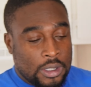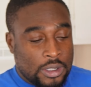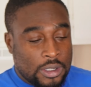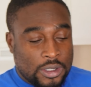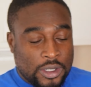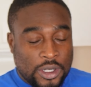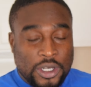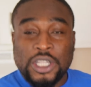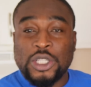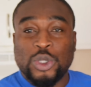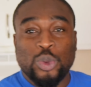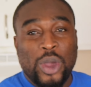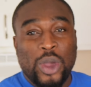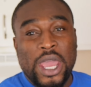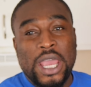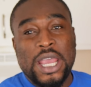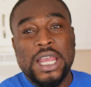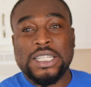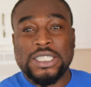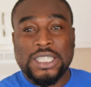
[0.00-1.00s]
So this way
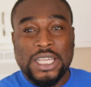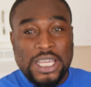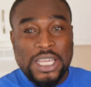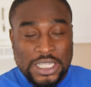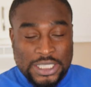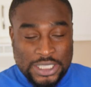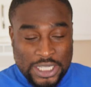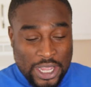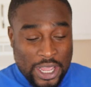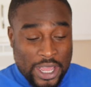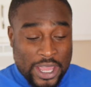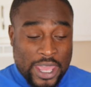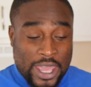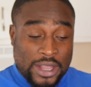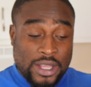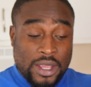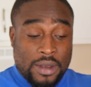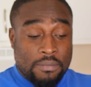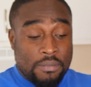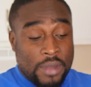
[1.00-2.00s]
it's easier
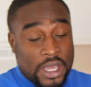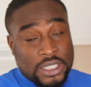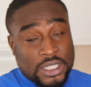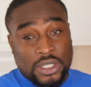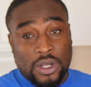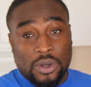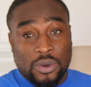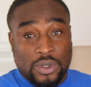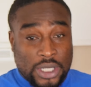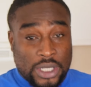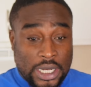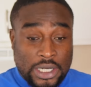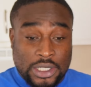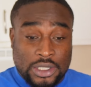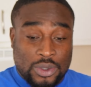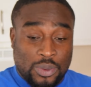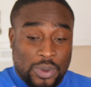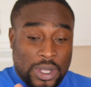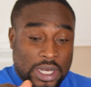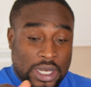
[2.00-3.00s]
getting mixed out and
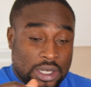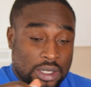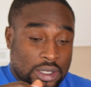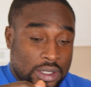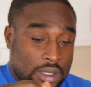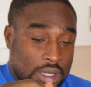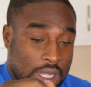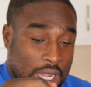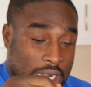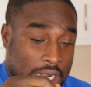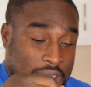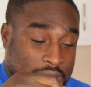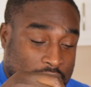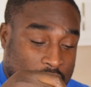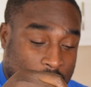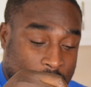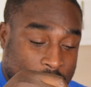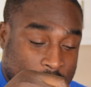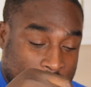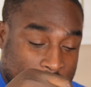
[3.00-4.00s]
sweetened at the
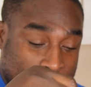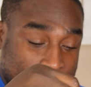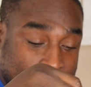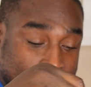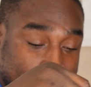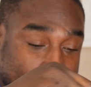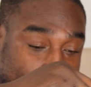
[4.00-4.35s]
same time.